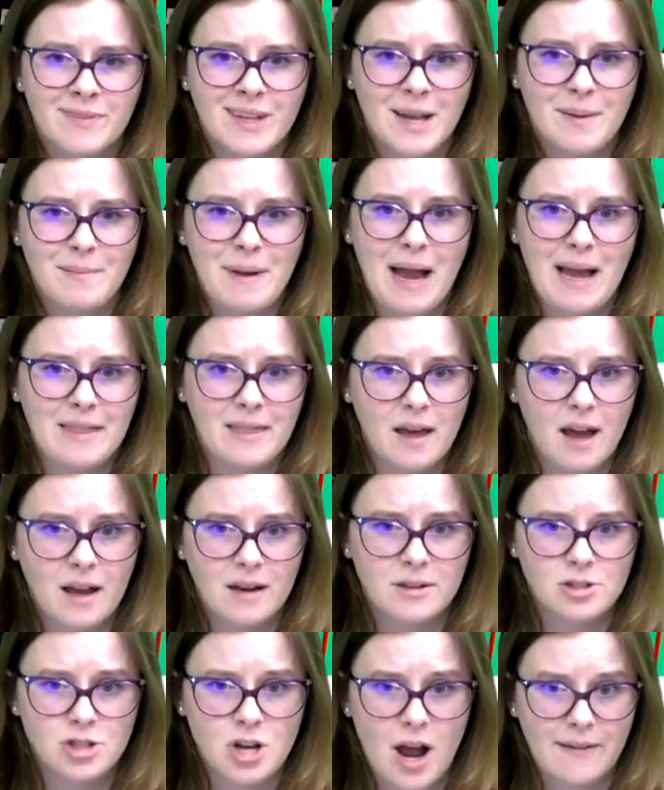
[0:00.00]
Python
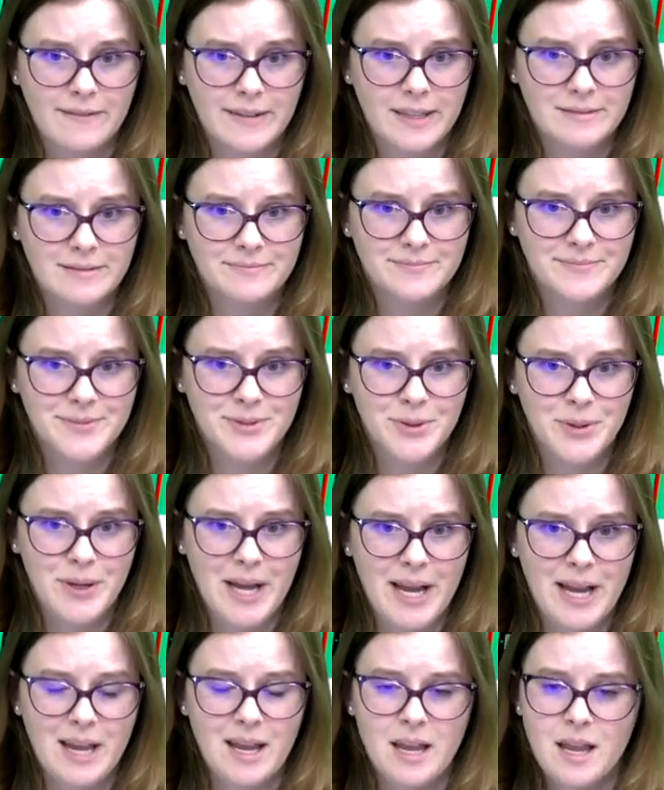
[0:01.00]
and Java,
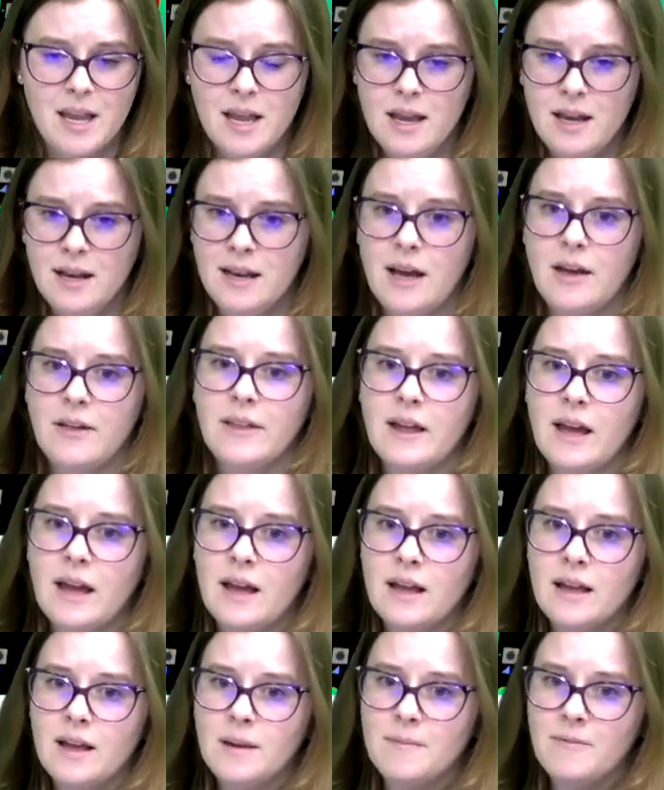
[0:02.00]
okay? Now the
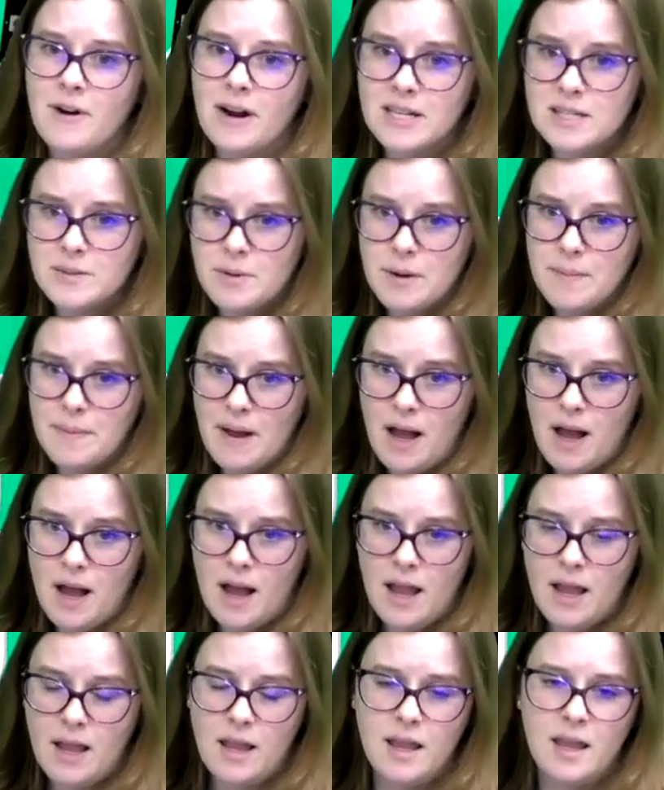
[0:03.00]
Raspberry
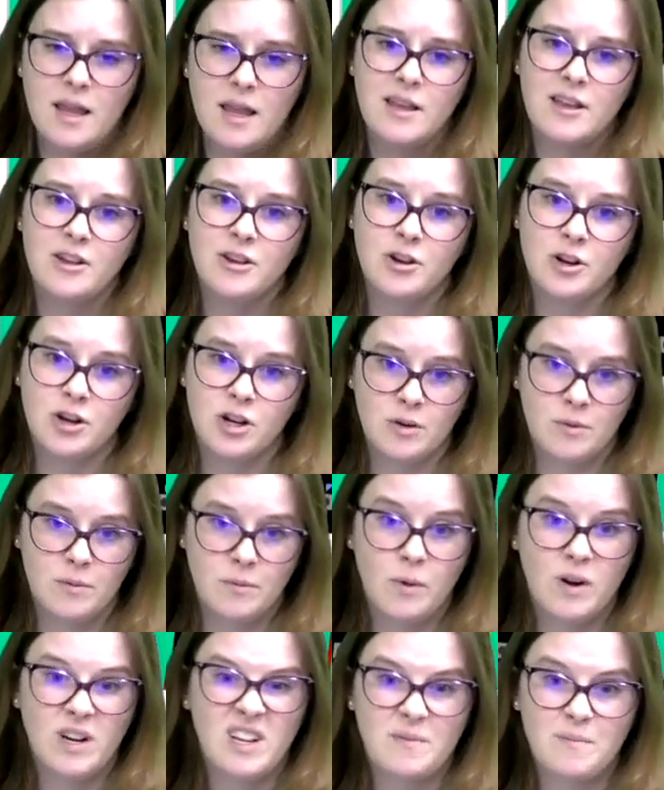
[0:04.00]
Pi, you're going to
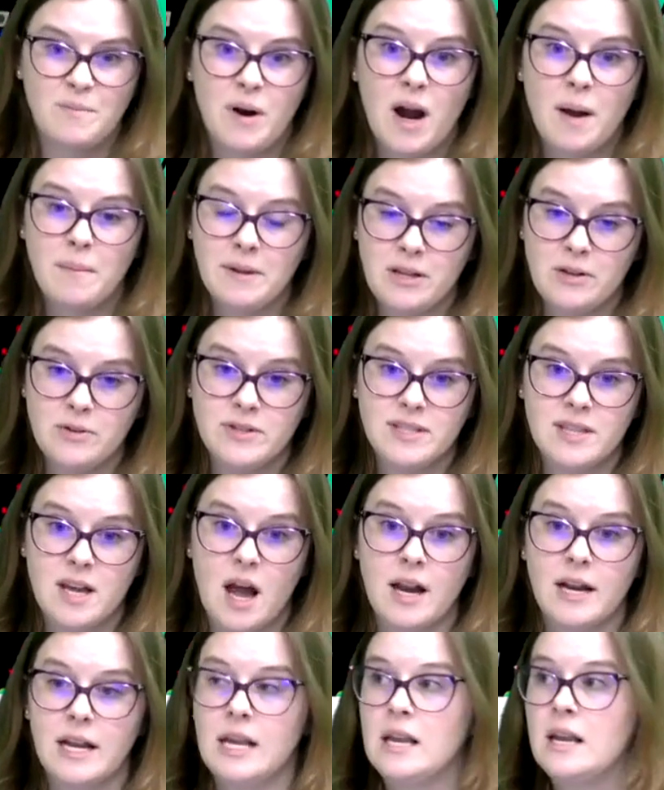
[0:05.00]
want to probably use
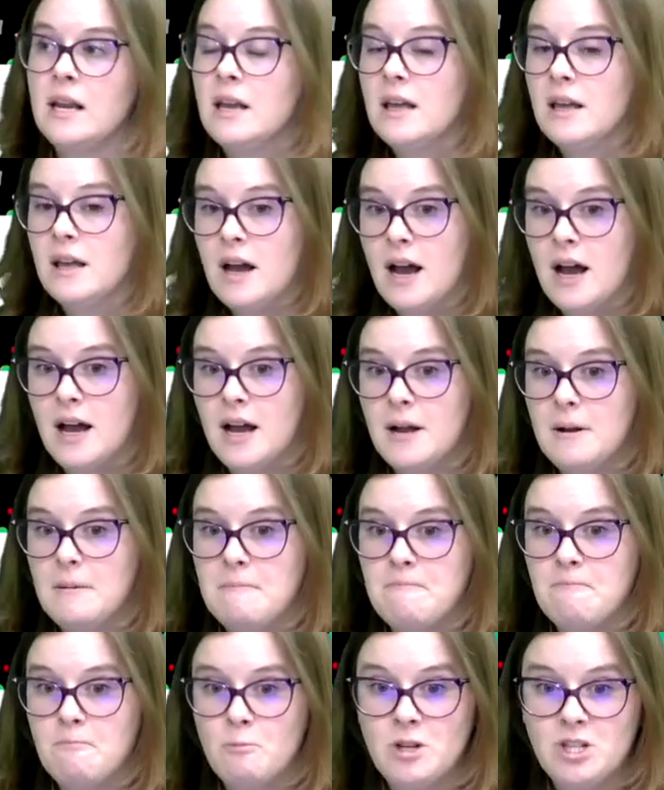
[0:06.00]
Thani,
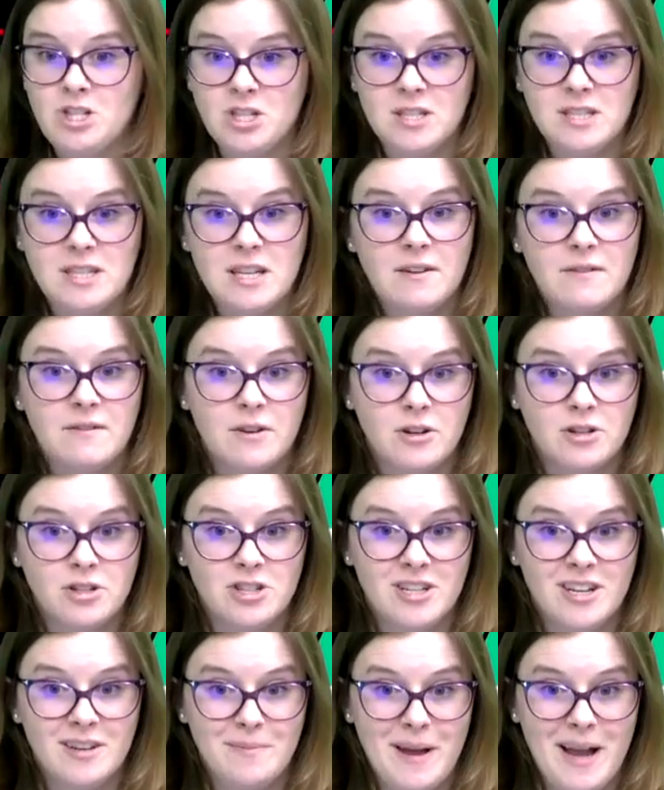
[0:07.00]
which is their
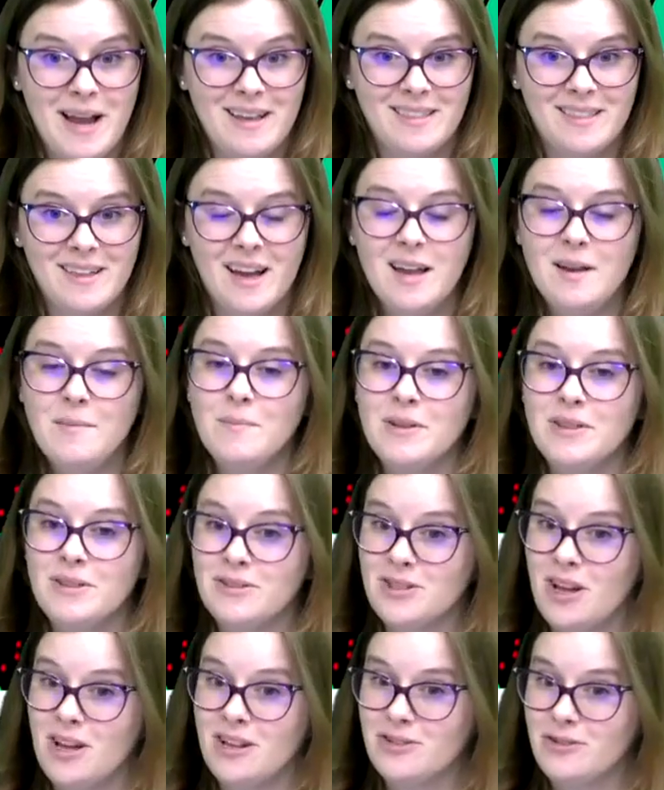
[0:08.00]
version of Python, but there's
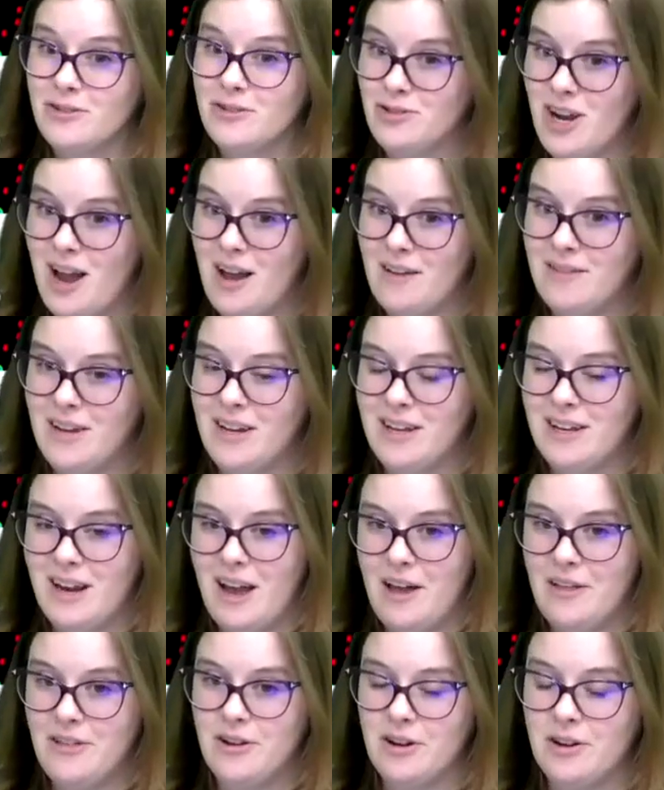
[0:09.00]
also Java and other